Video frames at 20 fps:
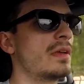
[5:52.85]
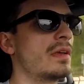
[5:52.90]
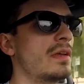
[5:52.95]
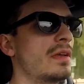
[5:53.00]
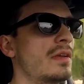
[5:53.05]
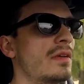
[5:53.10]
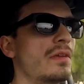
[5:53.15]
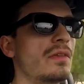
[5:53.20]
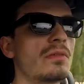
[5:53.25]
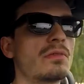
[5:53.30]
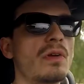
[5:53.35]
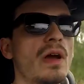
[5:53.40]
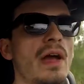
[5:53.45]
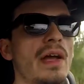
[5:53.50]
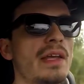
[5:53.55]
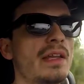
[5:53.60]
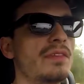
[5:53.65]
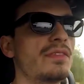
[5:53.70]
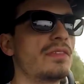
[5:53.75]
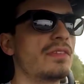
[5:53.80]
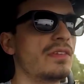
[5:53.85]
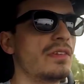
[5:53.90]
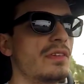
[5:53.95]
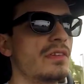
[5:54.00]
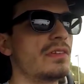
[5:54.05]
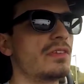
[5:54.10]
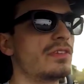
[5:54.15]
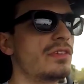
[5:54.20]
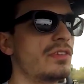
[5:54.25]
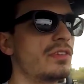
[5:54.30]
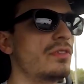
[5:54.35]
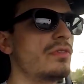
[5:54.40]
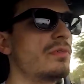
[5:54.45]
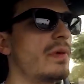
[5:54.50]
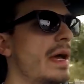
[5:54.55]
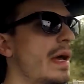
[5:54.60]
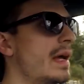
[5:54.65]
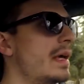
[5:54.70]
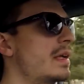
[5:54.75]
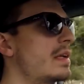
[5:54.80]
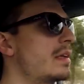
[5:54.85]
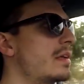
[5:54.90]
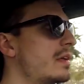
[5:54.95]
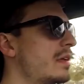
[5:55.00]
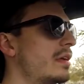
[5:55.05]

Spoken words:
You know, the ride isn't too bad.